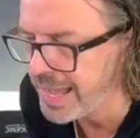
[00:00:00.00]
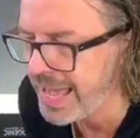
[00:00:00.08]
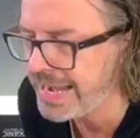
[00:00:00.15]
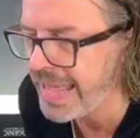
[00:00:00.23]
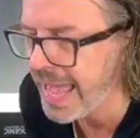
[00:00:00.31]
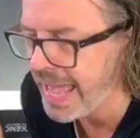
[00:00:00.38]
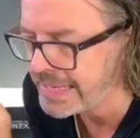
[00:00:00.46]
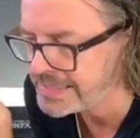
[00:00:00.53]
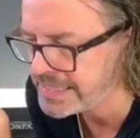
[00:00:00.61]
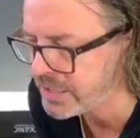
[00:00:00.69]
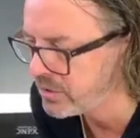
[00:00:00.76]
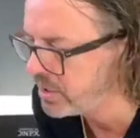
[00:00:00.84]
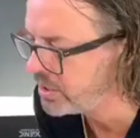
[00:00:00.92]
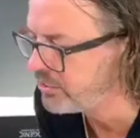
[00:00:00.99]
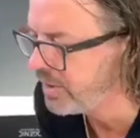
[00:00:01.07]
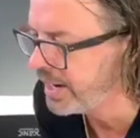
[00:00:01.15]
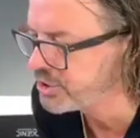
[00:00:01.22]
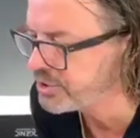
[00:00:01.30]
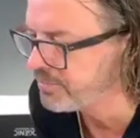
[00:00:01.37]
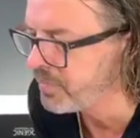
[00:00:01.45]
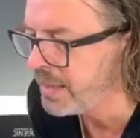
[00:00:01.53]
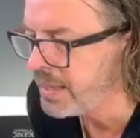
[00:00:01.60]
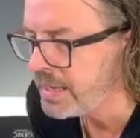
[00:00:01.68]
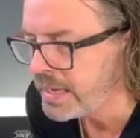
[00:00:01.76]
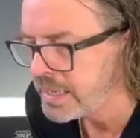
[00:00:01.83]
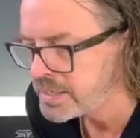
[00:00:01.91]
and anterior direction.
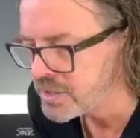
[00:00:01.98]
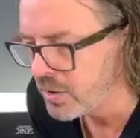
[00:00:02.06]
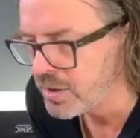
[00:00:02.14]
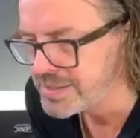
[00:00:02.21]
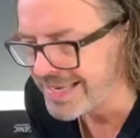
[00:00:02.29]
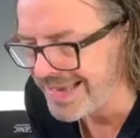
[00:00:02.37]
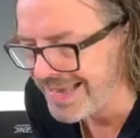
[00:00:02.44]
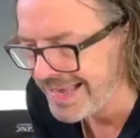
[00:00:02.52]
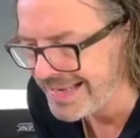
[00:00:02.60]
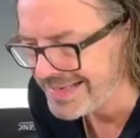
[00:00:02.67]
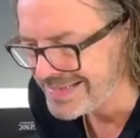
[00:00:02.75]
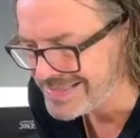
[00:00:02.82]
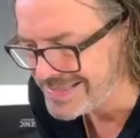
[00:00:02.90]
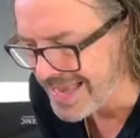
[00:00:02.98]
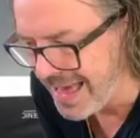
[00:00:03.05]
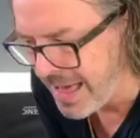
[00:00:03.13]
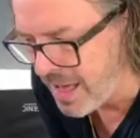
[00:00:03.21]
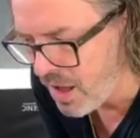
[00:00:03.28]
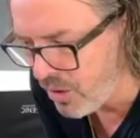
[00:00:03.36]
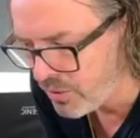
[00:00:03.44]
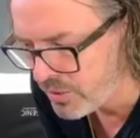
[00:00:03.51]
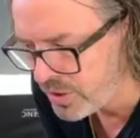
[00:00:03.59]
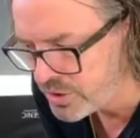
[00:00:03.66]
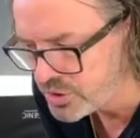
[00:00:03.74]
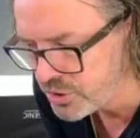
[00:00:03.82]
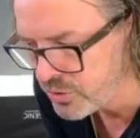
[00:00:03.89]
So it's a
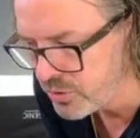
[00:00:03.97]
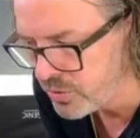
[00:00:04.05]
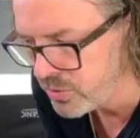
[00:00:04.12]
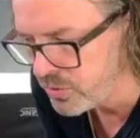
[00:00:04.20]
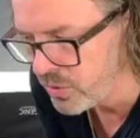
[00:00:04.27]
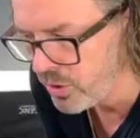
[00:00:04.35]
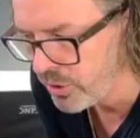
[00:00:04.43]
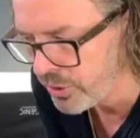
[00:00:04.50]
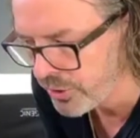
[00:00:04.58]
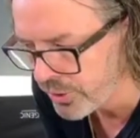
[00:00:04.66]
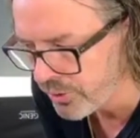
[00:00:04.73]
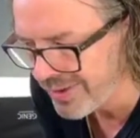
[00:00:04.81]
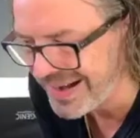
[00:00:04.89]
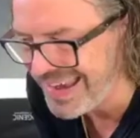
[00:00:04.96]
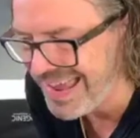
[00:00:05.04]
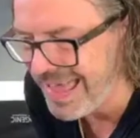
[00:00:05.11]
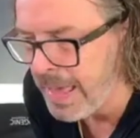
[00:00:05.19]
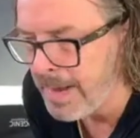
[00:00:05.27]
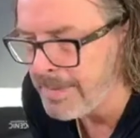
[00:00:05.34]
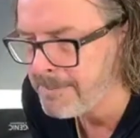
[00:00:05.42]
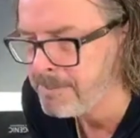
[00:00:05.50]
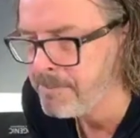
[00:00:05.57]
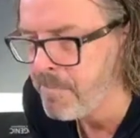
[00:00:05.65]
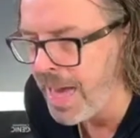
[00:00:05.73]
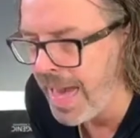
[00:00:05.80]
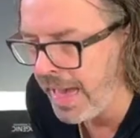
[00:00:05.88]
down 2, 3,
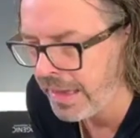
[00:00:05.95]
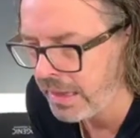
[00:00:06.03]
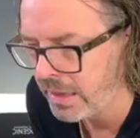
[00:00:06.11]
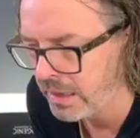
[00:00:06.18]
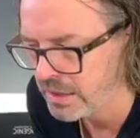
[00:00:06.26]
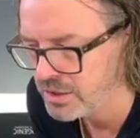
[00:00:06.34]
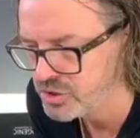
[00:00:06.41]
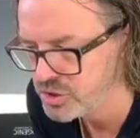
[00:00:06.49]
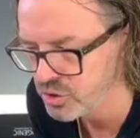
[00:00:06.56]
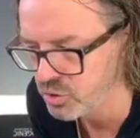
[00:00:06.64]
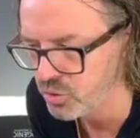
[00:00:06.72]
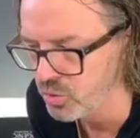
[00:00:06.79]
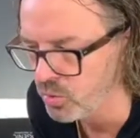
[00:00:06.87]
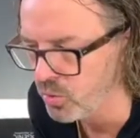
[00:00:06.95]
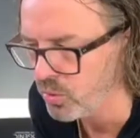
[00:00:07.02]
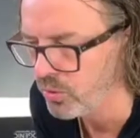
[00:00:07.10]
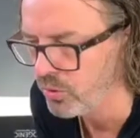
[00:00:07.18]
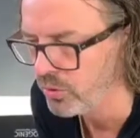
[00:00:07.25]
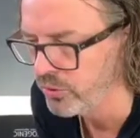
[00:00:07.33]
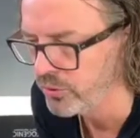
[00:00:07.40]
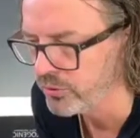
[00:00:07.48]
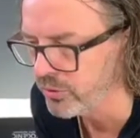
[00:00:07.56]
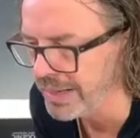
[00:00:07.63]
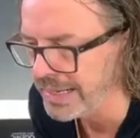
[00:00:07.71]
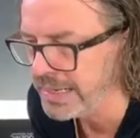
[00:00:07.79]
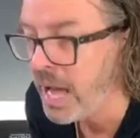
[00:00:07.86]
back 2,
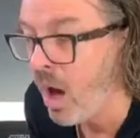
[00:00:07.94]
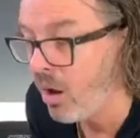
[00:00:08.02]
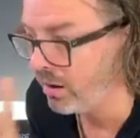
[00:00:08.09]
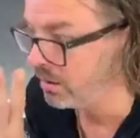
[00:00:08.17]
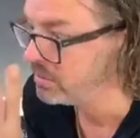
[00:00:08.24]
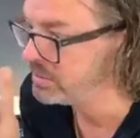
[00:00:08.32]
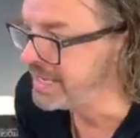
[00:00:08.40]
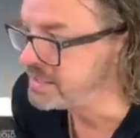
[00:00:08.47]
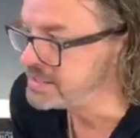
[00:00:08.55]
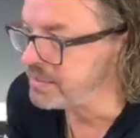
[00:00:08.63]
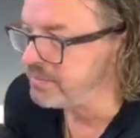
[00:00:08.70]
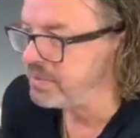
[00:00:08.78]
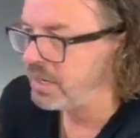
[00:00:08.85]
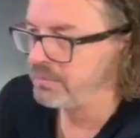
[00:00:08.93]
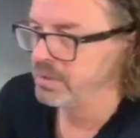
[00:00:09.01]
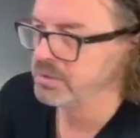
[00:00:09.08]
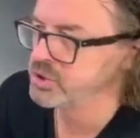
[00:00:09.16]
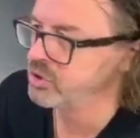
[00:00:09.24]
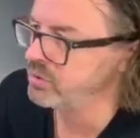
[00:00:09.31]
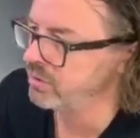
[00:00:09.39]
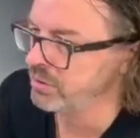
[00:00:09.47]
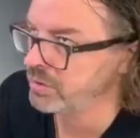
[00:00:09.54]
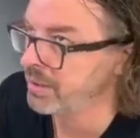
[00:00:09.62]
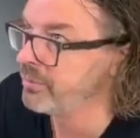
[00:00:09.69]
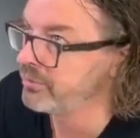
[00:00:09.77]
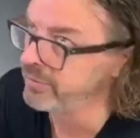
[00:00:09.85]
3. Oh, TEDS tip number
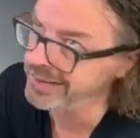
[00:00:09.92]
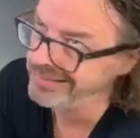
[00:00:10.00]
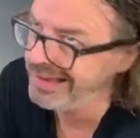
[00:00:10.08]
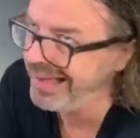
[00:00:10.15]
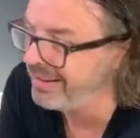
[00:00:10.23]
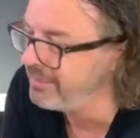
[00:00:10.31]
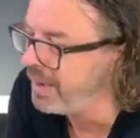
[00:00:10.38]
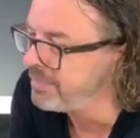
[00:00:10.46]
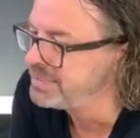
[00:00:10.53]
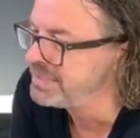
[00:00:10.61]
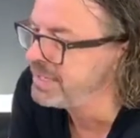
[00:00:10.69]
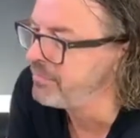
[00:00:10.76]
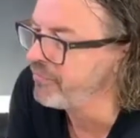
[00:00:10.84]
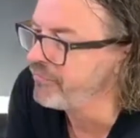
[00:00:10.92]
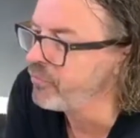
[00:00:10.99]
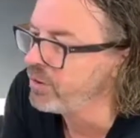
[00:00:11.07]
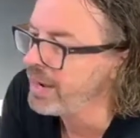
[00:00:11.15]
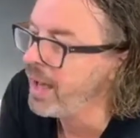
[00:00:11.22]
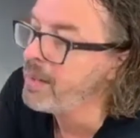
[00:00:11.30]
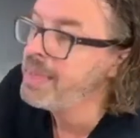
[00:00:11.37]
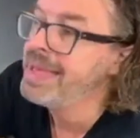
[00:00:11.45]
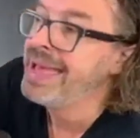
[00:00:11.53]
3. Might be number 4 now.